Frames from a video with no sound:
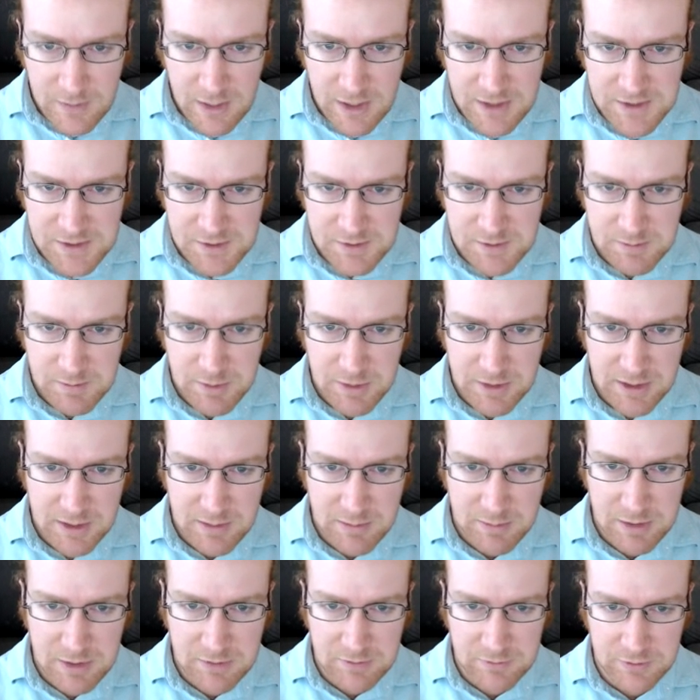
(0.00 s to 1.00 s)
And so he's building
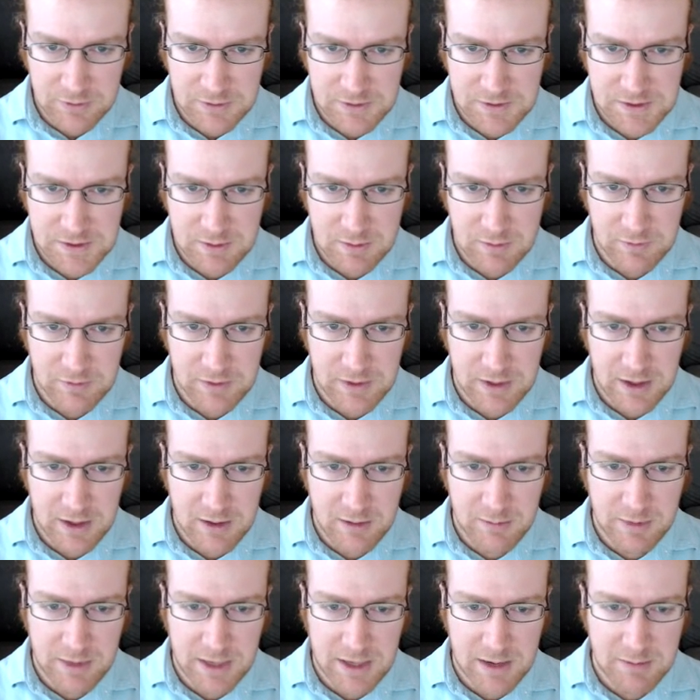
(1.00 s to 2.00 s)
up influence to go over
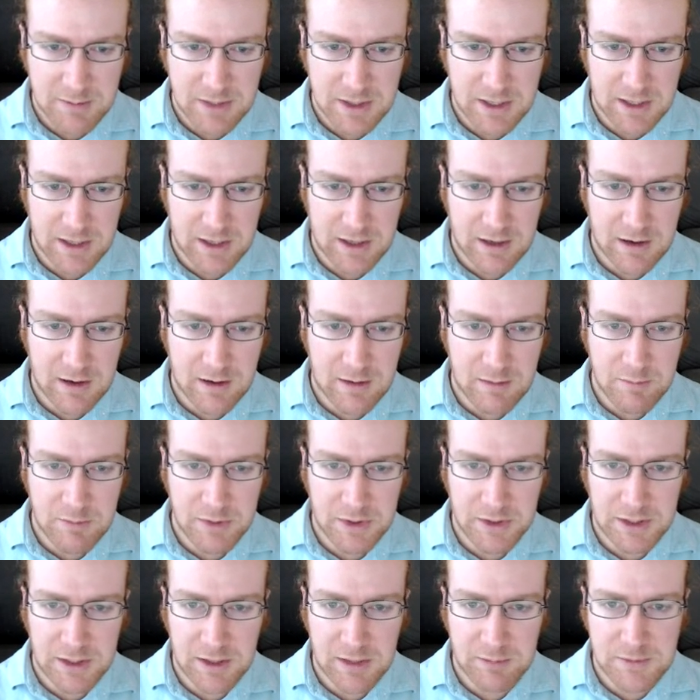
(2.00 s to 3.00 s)
there, but I'm
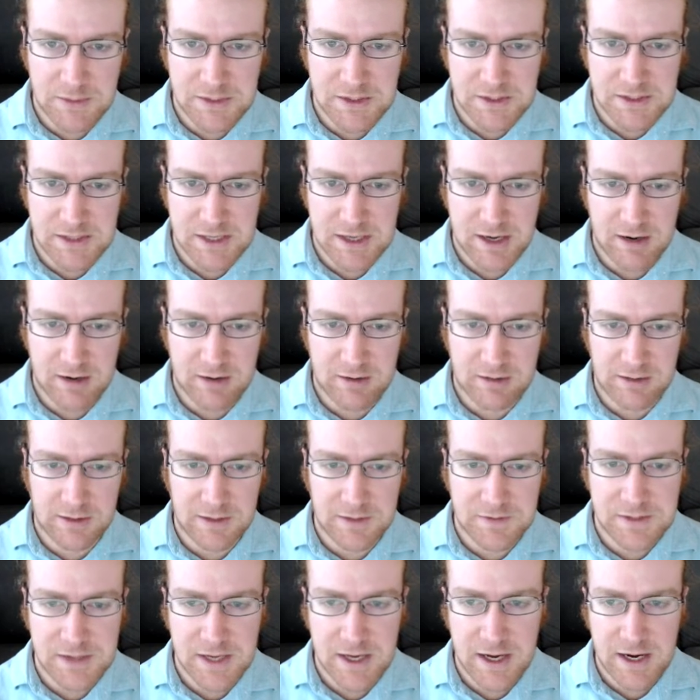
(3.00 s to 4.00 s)
building up this entire
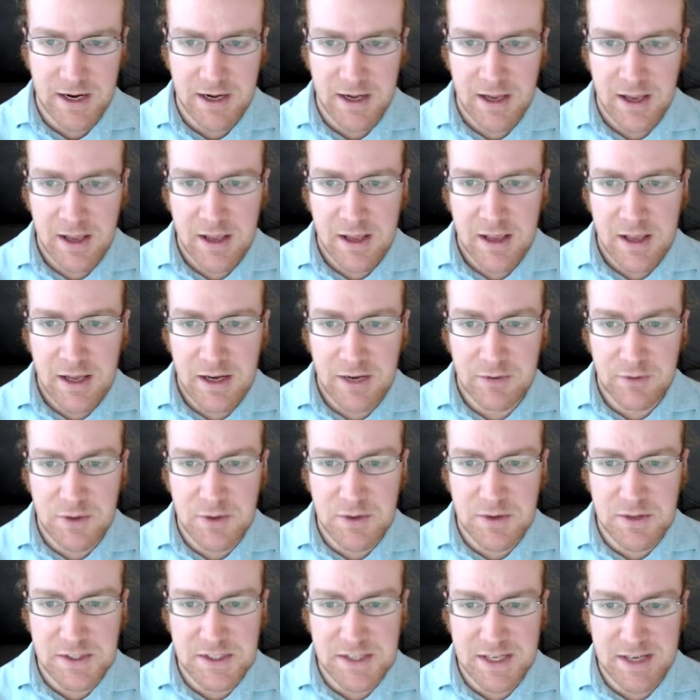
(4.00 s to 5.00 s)
left side. And if we
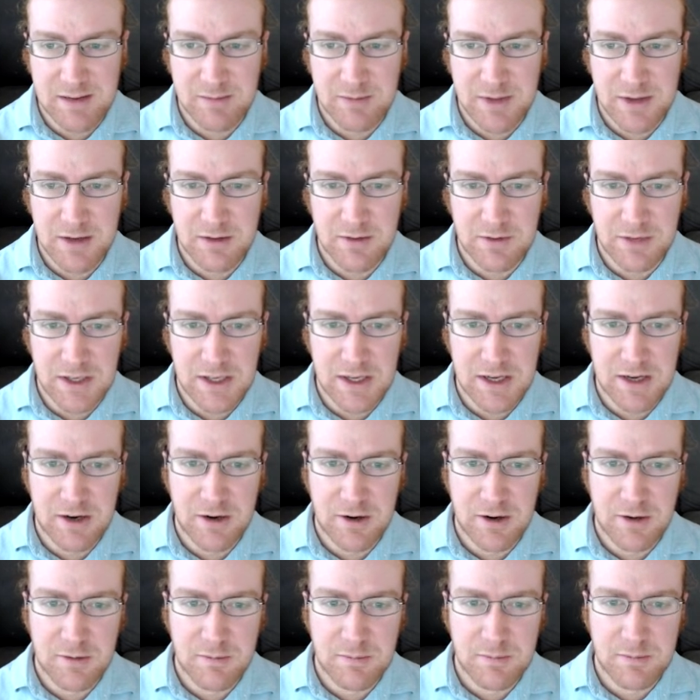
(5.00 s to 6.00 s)
do the same thing over
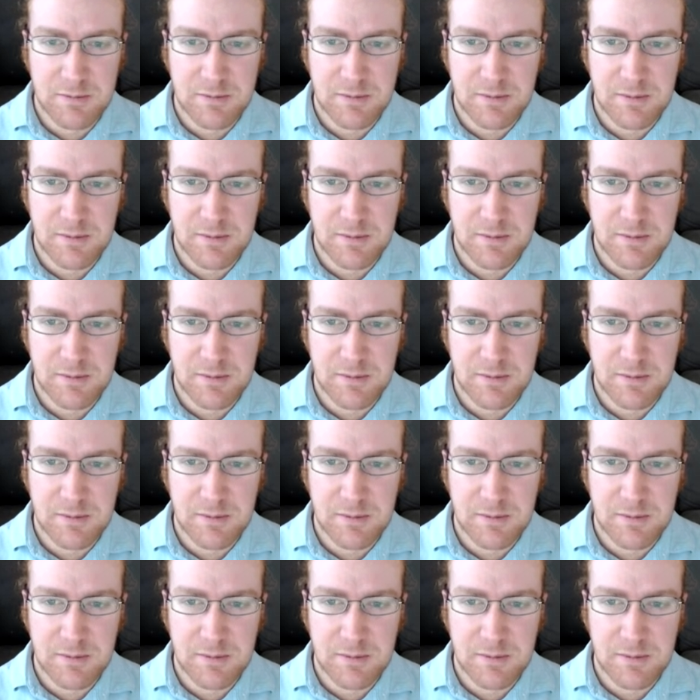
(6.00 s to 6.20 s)
here,